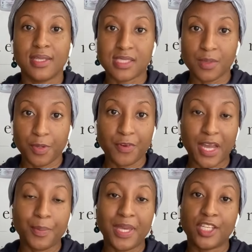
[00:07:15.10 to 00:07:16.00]

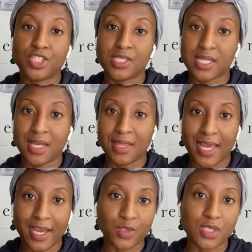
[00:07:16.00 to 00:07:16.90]
Zipify Pages
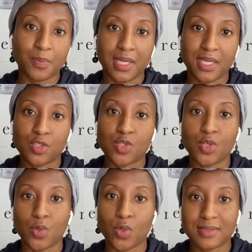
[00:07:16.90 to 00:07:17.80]
allows me
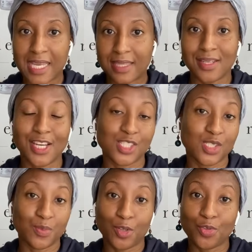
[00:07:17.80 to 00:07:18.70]
to take the
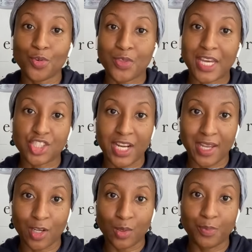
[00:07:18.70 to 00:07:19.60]
customer through that
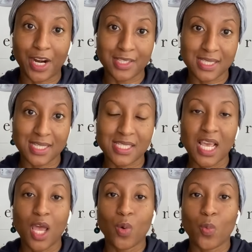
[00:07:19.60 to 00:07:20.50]
checkout process
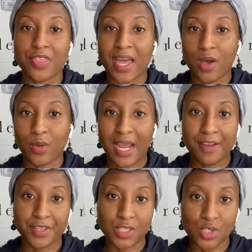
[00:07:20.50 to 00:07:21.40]
without
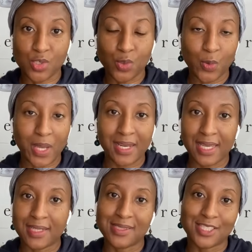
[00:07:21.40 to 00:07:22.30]
having to do
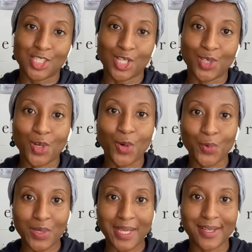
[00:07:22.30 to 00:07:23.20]
any additional
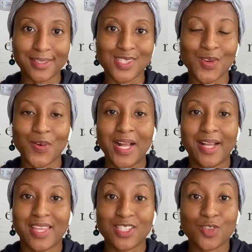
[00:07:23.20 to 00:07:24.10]
coding. So
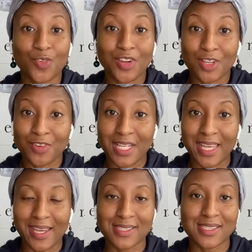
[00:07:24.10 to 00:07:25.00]
that's really,
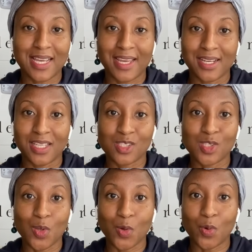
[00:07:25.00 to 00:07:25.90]
really exciting.
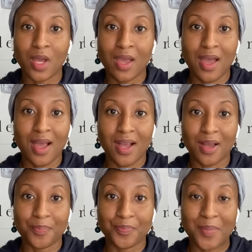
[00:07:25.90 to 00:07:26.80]
So
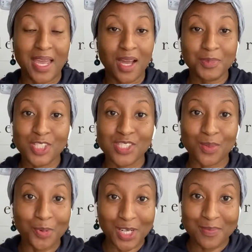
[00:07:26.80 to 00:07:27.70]
my options
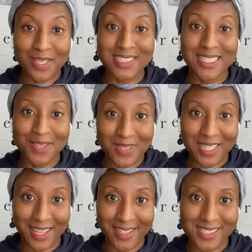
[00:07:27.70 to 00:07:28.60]
are pretty much
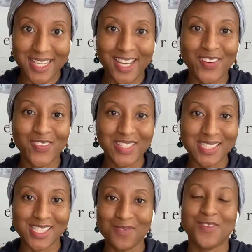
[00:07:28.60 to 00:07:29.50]
limitless
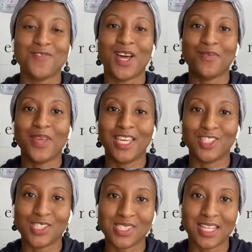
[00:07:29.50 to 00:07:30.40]
with Zipify
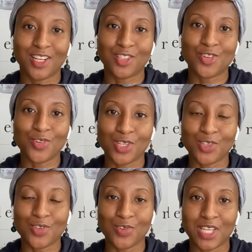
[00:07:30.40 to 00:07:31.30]
Pages, and I truly,
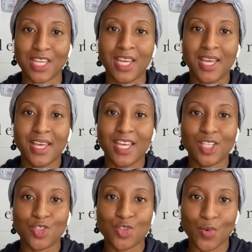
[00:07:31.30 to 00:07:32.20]
truly
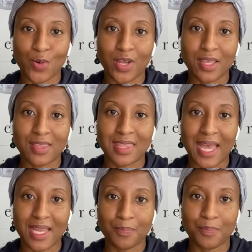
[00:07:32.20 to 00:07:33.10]
enjoy
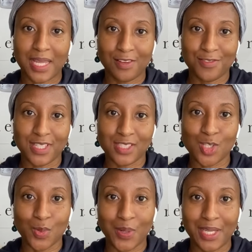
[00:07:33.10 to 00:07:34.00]
that benefit
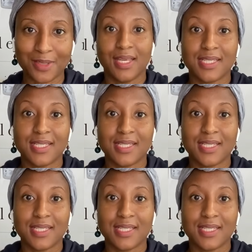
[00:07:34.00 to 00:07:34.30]
to it.